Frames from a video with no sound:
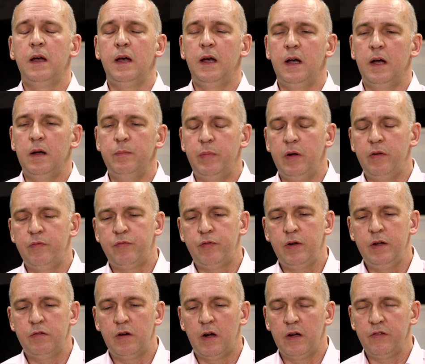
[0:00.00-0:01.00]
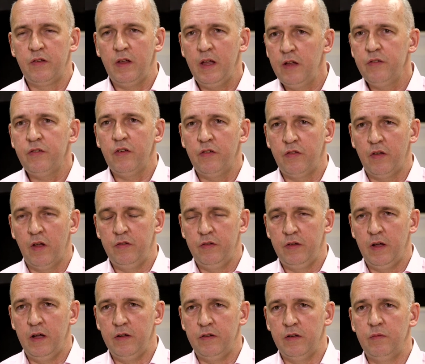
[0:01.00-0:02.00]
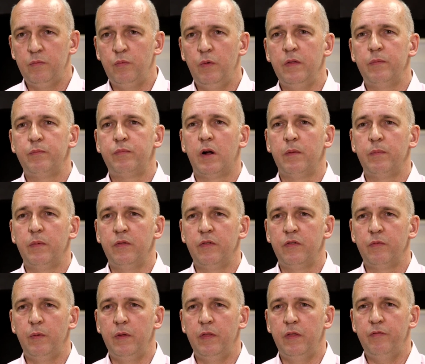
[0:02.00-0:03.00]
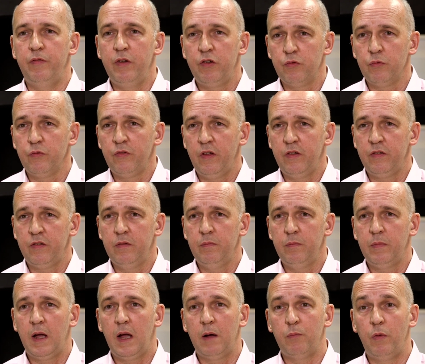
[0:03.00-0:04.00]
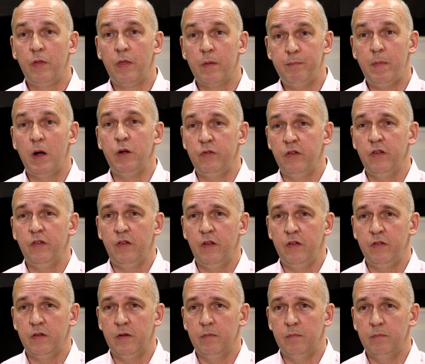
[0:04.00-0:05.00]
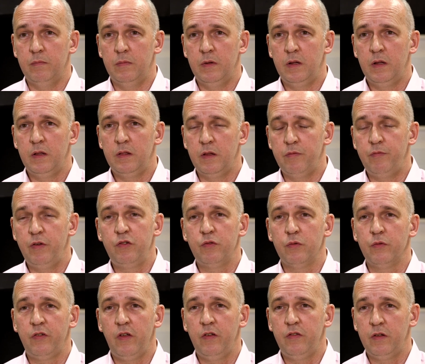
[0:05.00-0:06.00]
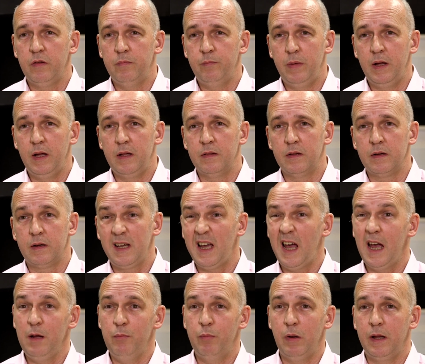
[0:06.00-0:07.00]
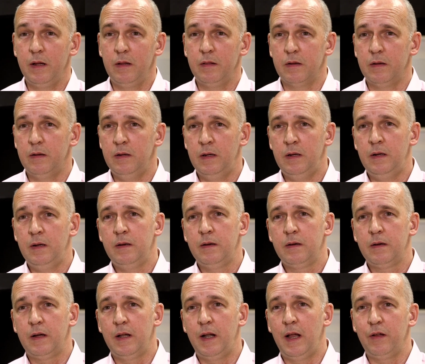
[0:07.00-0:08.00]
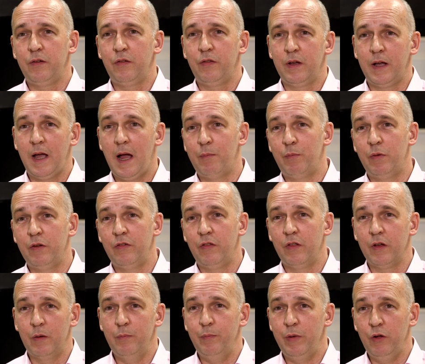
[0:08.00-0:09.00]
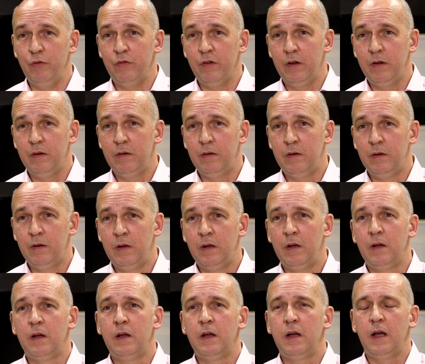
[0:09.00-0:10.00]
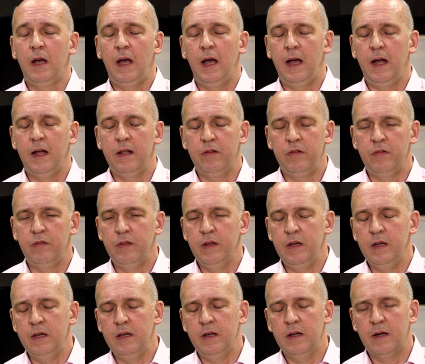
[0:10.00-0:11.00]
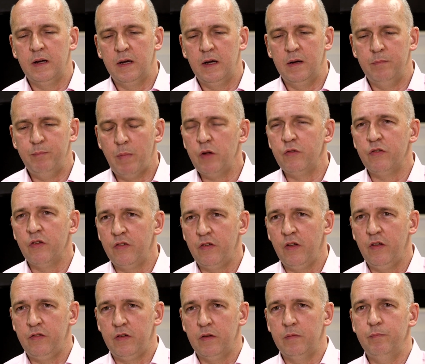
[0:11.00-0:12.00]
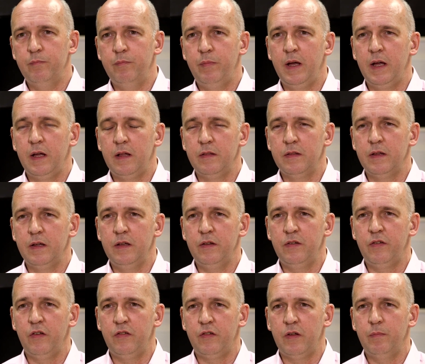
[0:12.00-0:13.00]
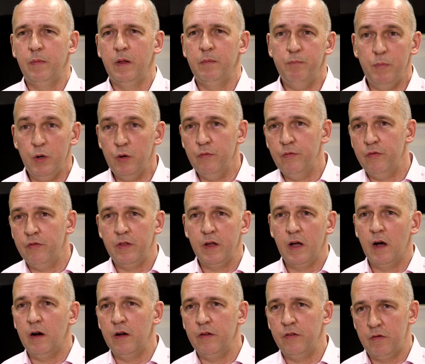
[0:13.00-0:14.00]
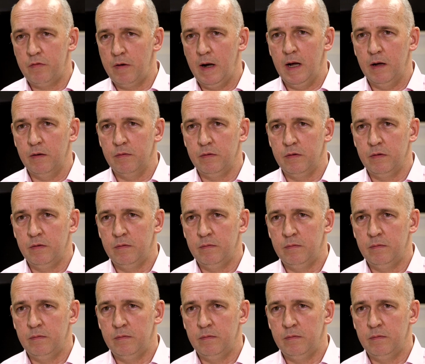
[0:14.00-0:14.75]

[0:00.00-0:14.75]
But Friedreich's is associated with problems with the visual system and with the motor system. The visual system being the cabling that connects the camera to the computer, and the motor system being the system that moves the eyes around.